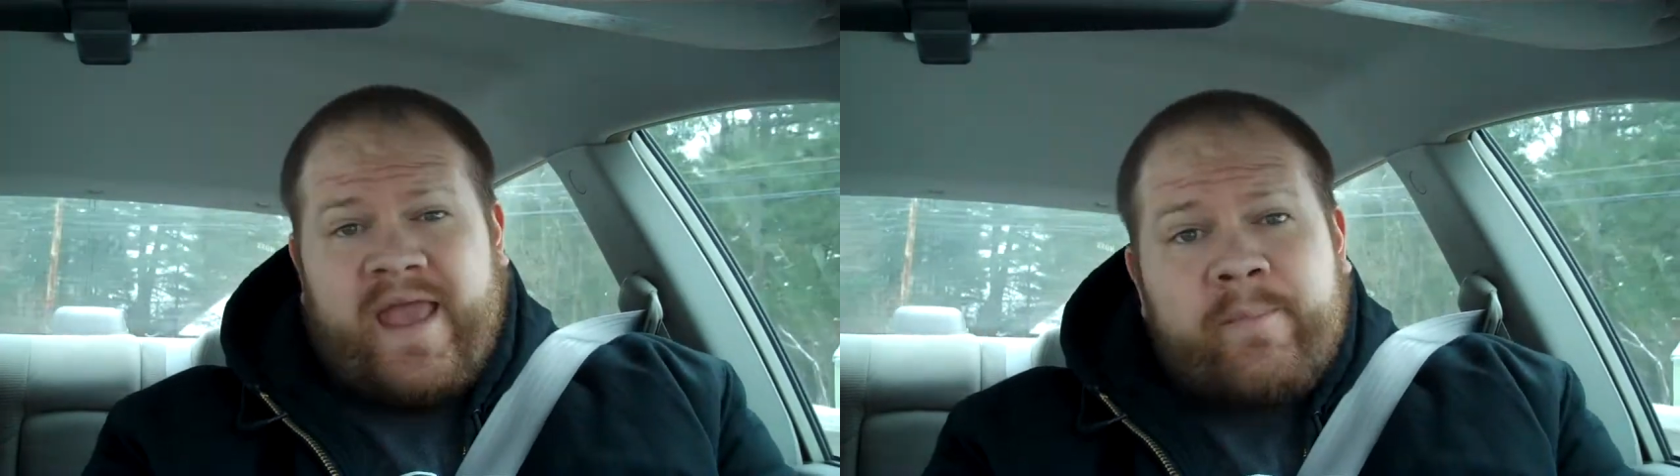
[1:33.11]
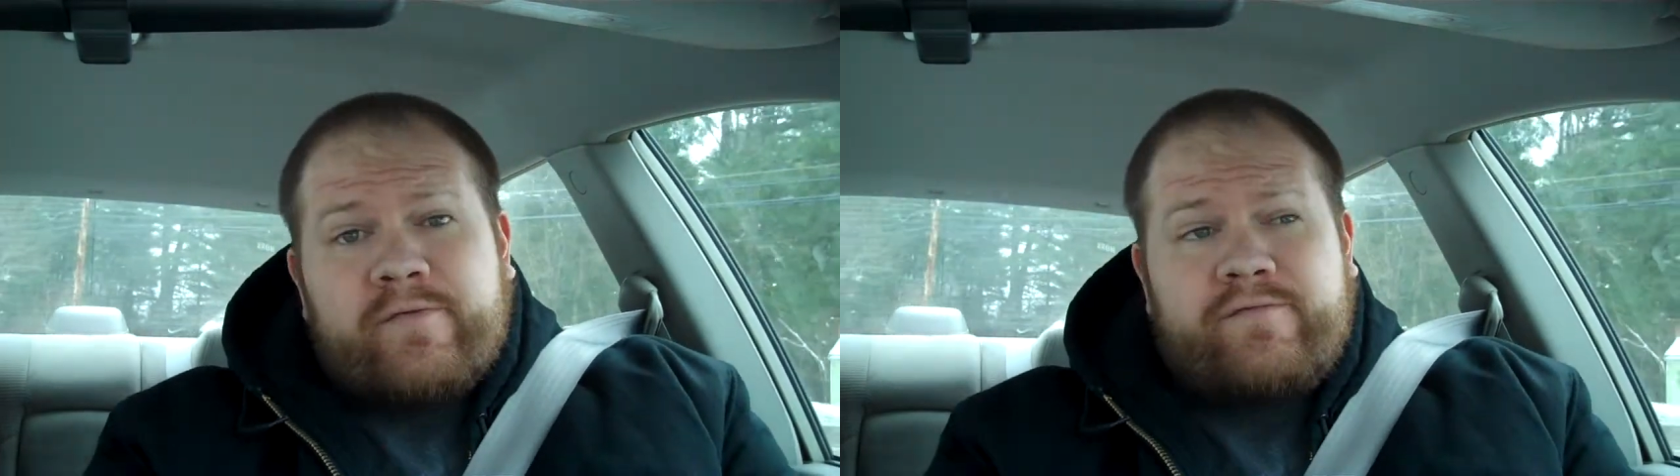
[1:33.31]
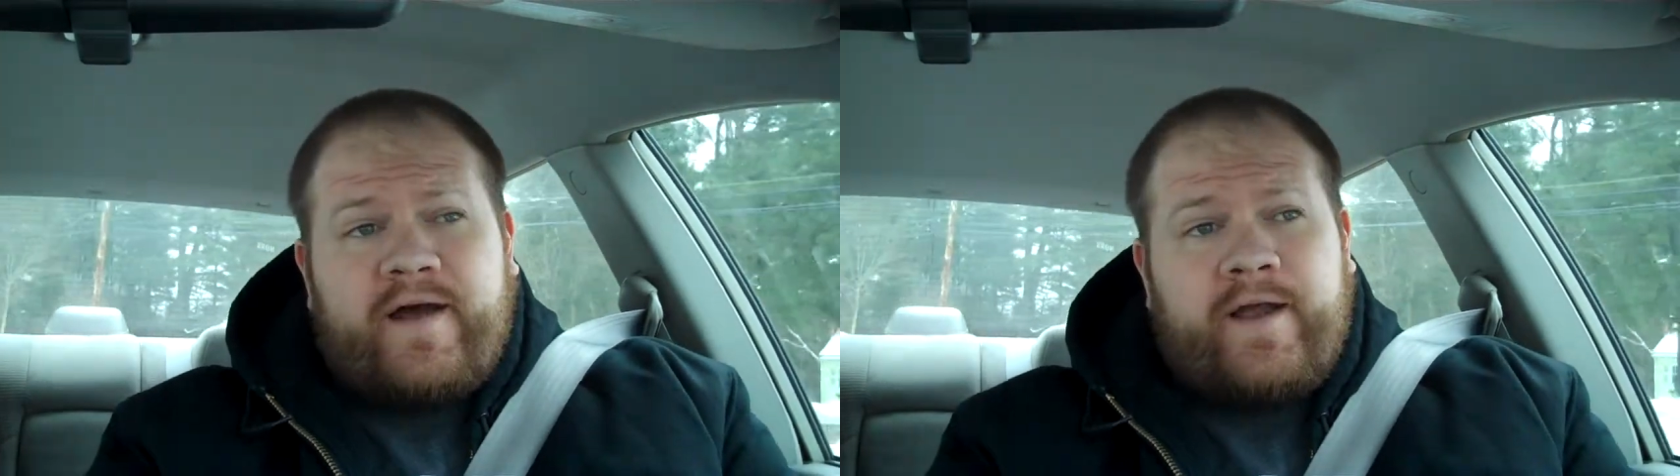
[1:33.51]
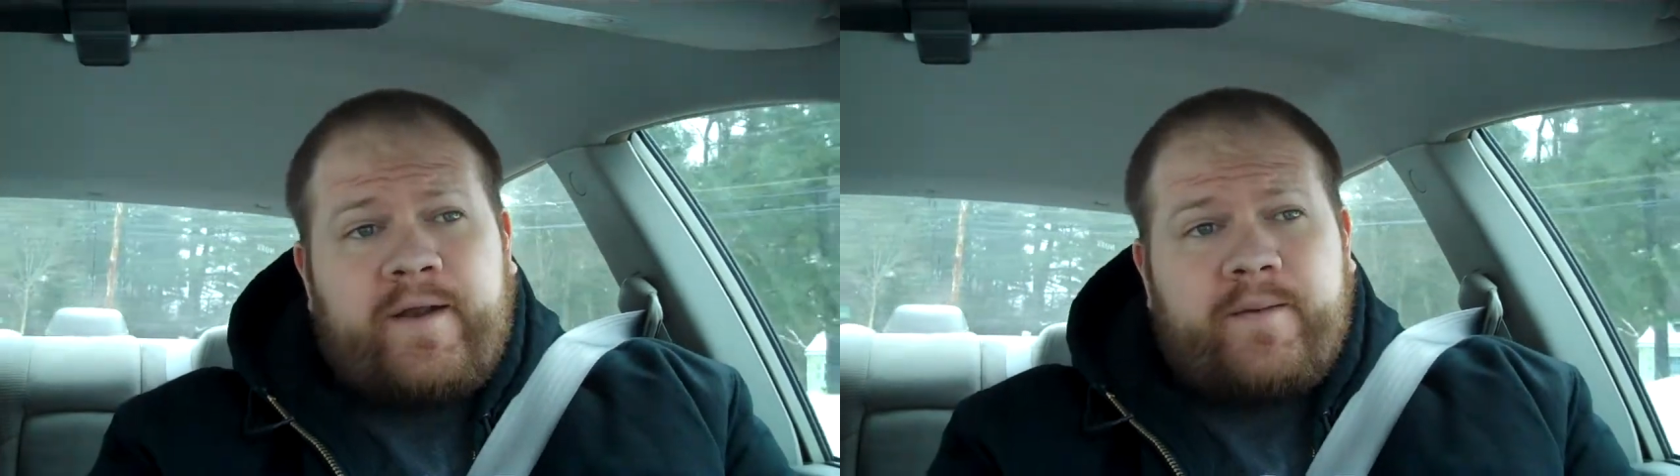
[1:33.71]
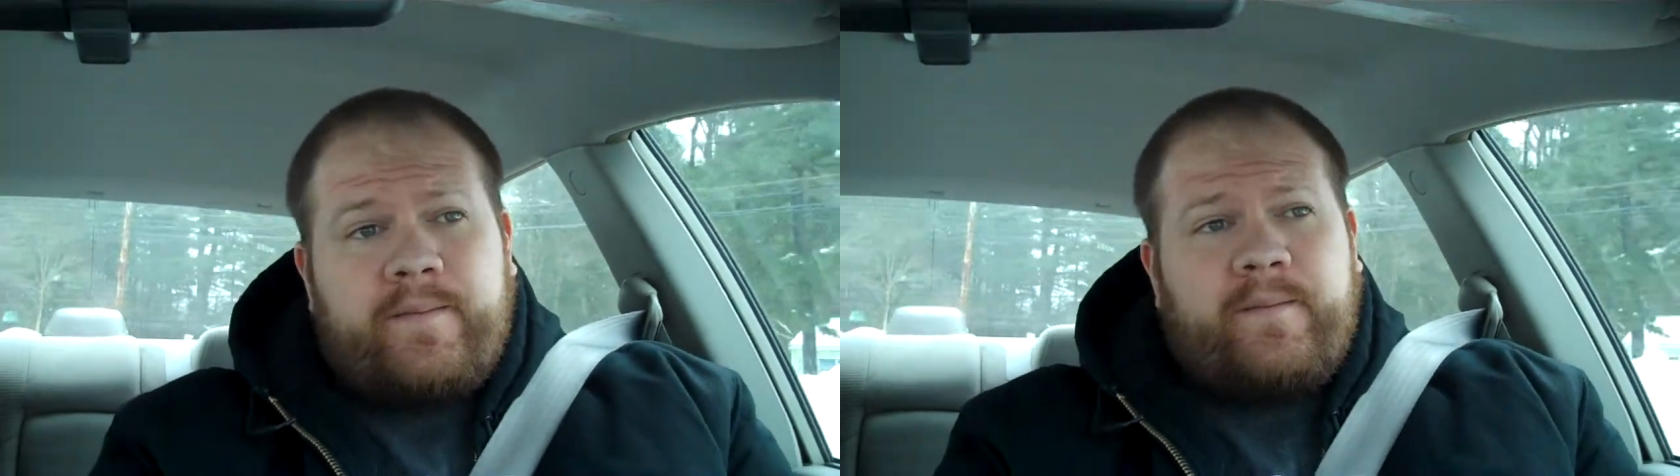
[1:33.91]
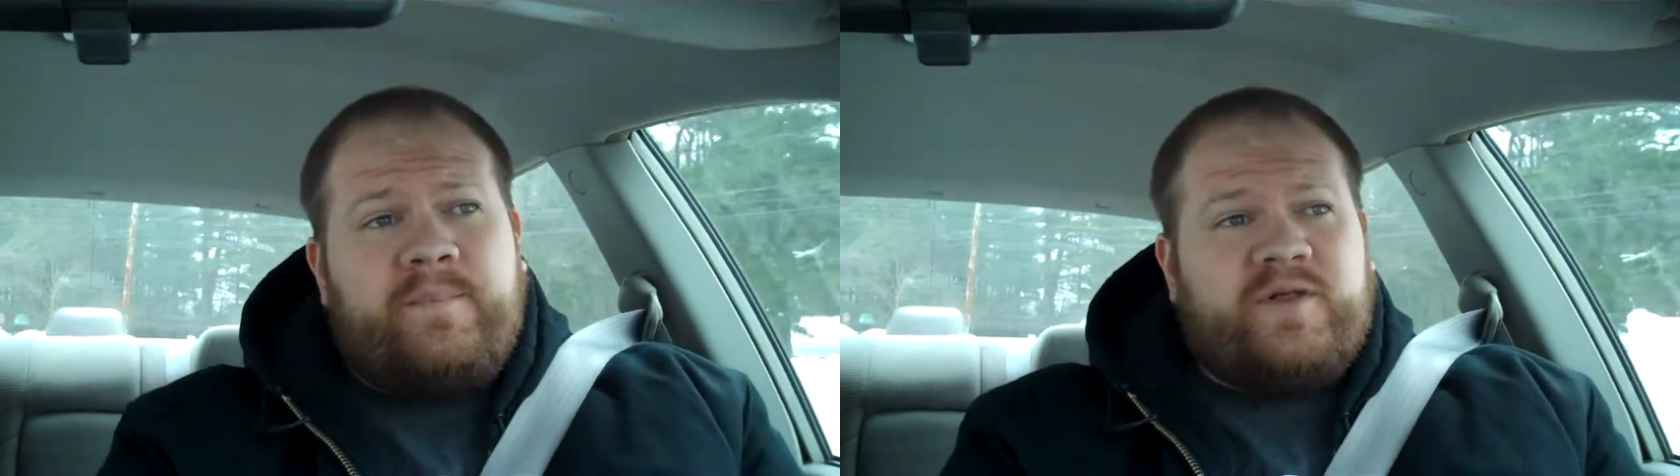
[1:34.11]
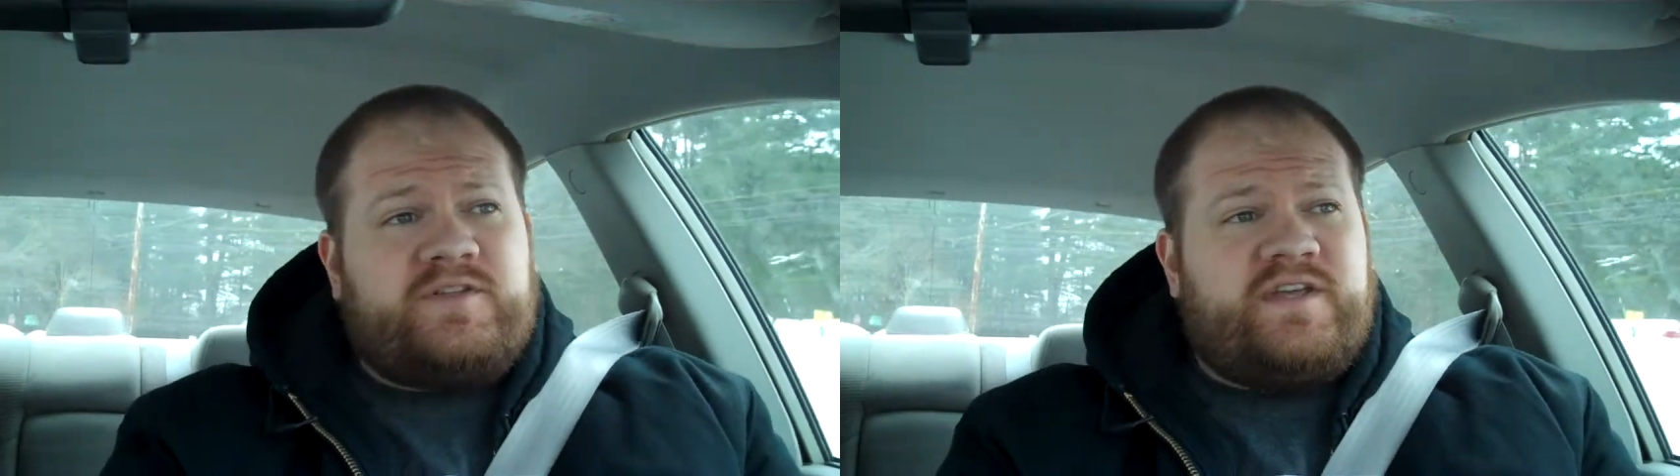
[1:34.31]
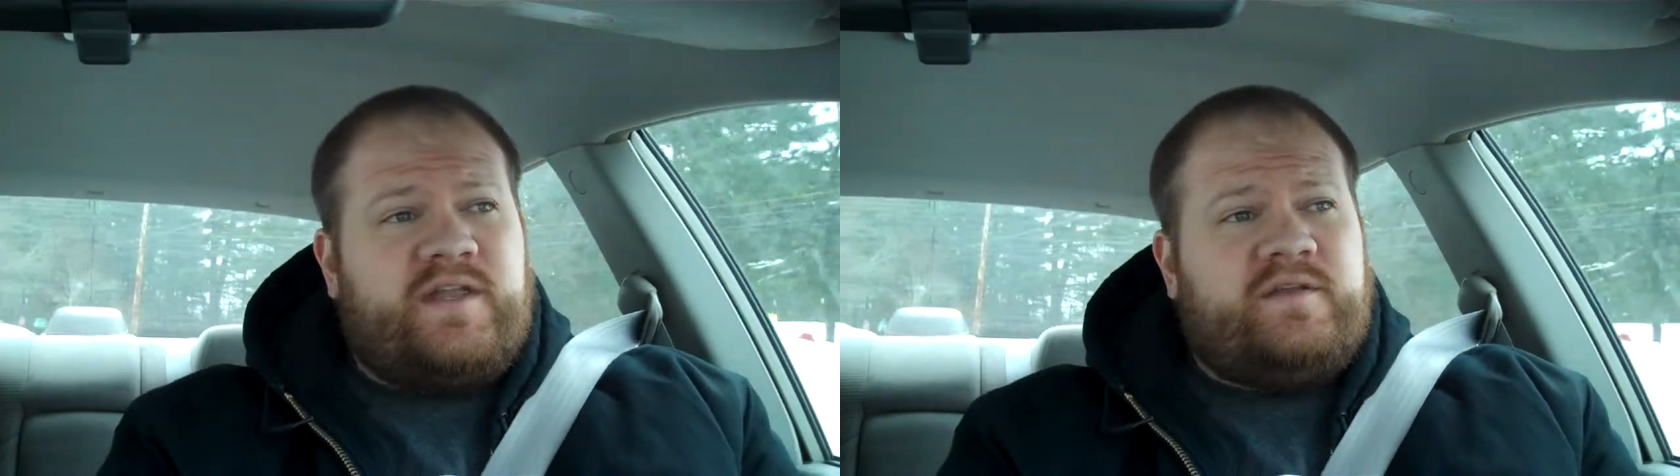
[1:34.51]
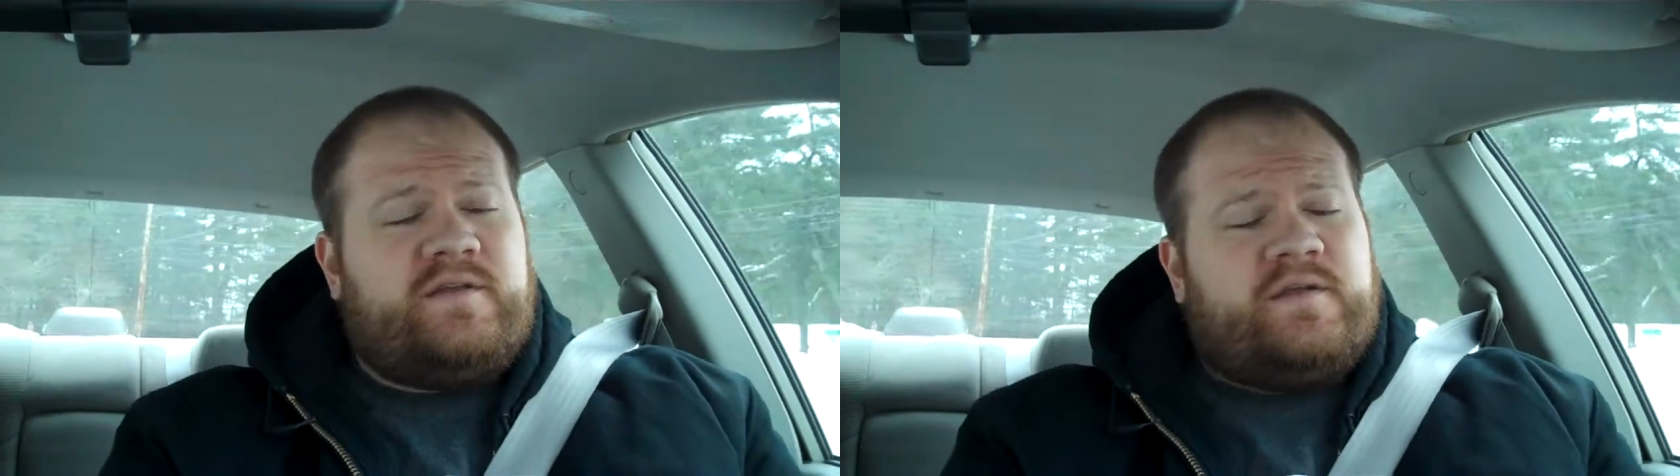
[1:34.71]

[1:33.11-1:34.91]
an amplifier built in,